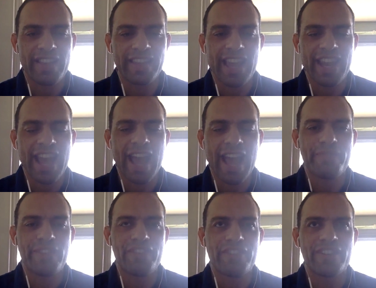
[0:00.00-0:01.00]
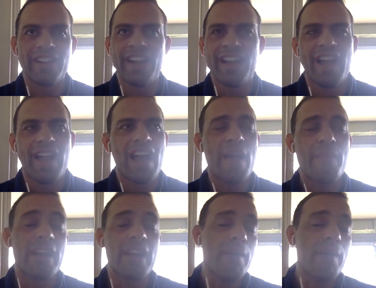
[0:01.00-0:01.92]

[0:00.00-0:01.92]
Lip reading: the Get App feature. I mean,